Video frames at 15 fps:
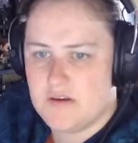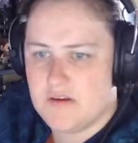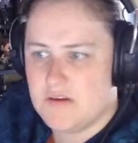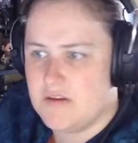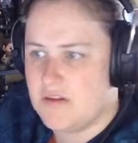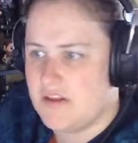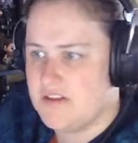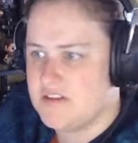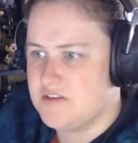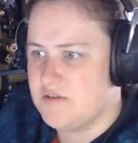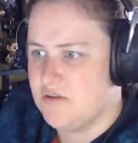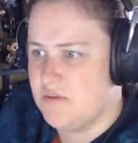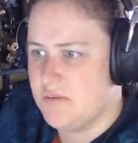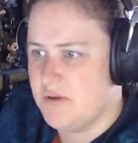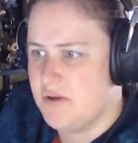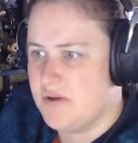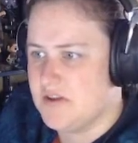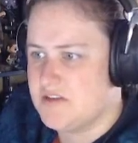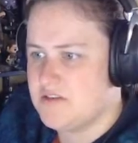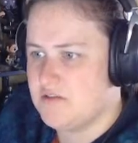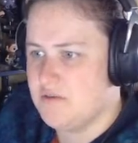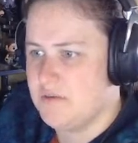It's doing me
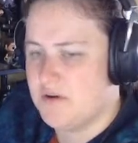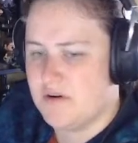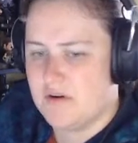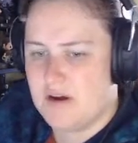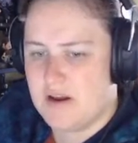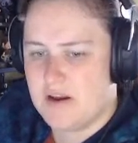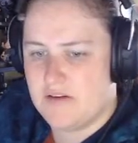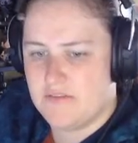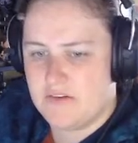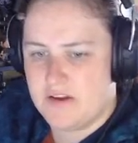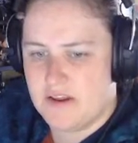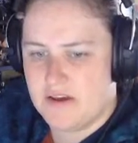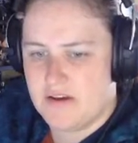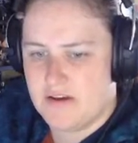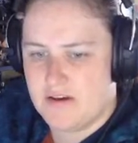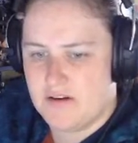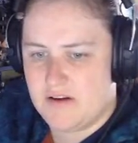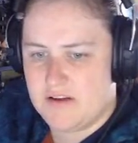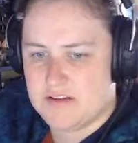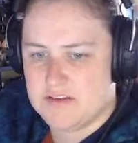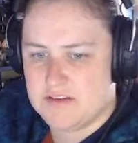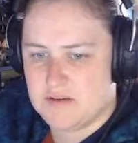alright for now.
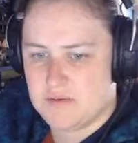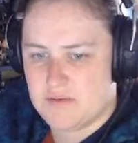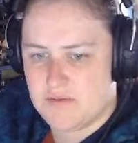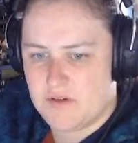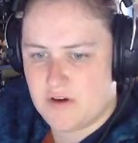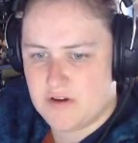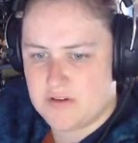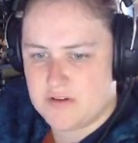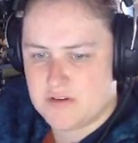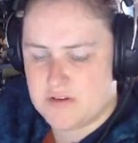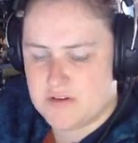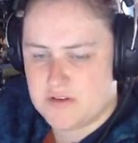Alright, so we've got